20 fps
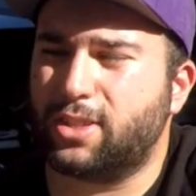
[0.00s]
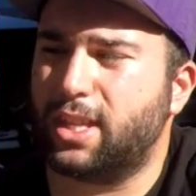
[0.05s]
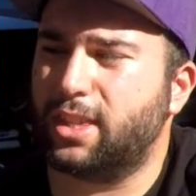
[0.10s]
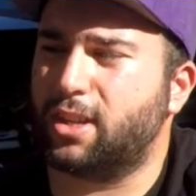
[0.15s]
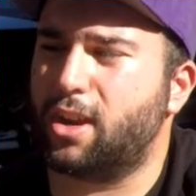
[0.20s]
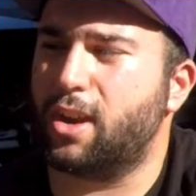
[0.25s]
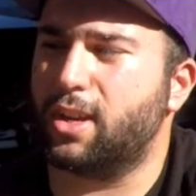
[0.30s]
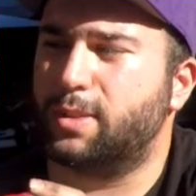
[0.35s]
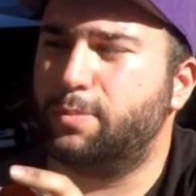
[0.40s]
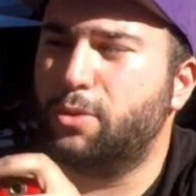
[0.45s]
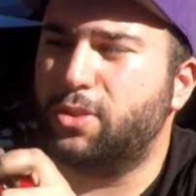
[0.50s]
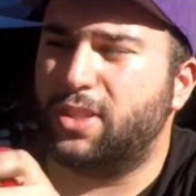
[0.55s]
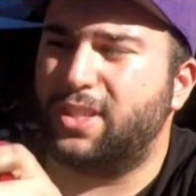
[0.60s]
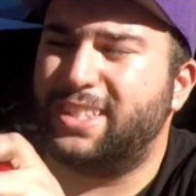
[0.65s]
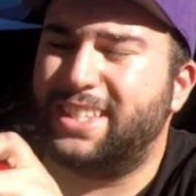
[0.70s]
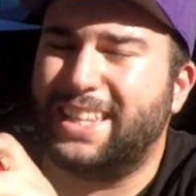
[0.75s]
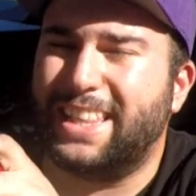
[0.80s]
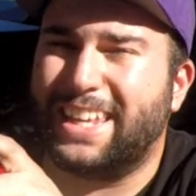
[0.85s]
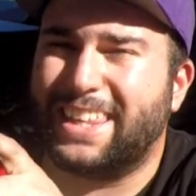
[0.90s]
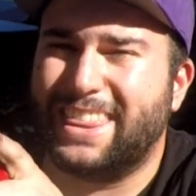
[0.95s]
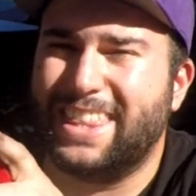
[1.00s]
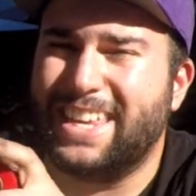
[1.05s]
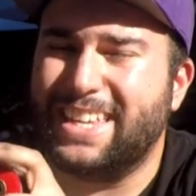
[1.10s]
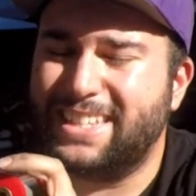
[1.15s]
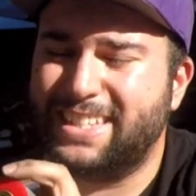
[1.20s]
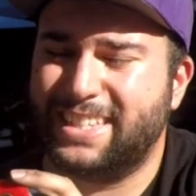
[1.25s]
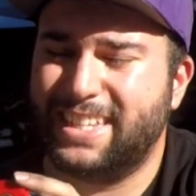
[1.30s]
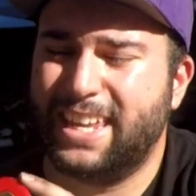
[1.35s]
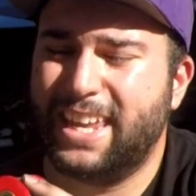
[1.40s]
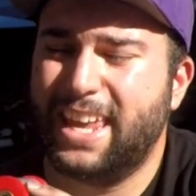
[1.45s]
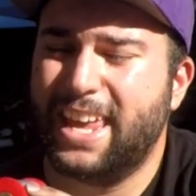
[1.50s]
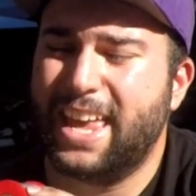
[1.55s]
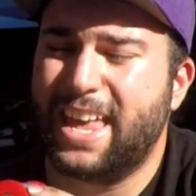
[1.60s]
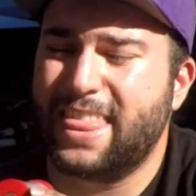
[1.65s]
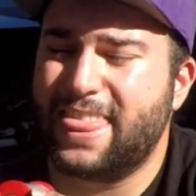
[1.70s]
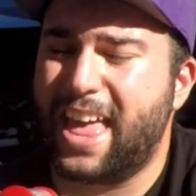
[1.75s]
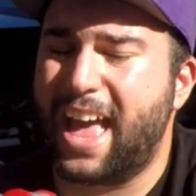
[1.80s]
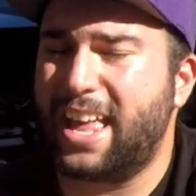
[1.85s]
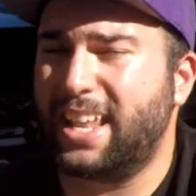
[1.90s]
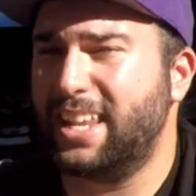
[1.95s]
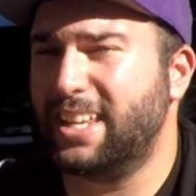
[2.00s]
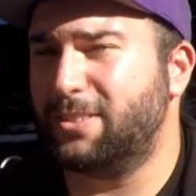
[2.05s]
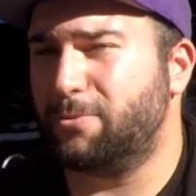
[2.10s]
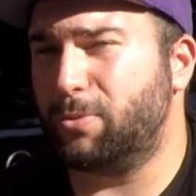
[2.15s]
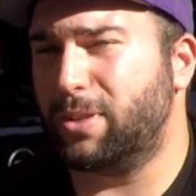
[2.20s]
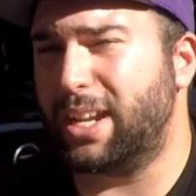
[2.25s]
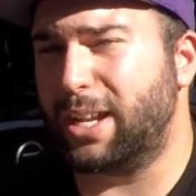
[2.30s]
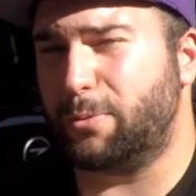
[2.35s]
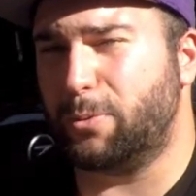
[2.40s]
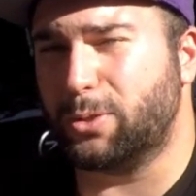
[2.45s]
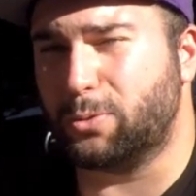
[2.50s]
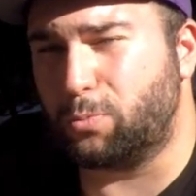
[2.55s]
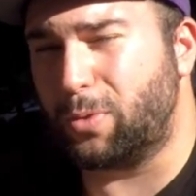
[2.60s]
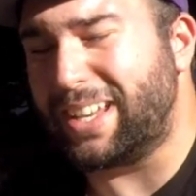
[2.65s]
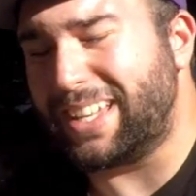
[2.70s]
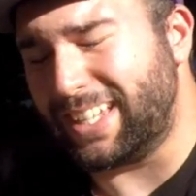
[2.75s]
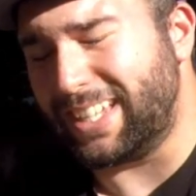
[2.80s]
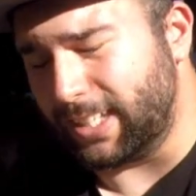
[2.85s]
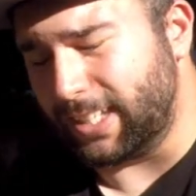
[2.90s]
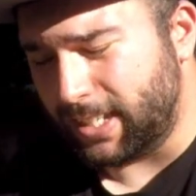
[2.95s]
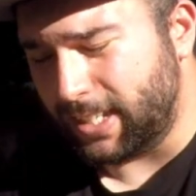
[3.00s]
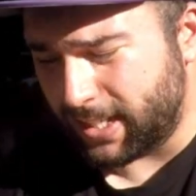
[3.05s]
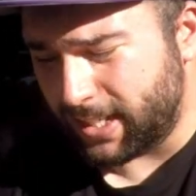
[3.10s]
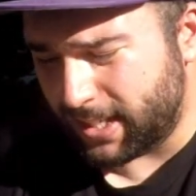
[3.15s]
side, the car is supposed to sit like this. That is what was written.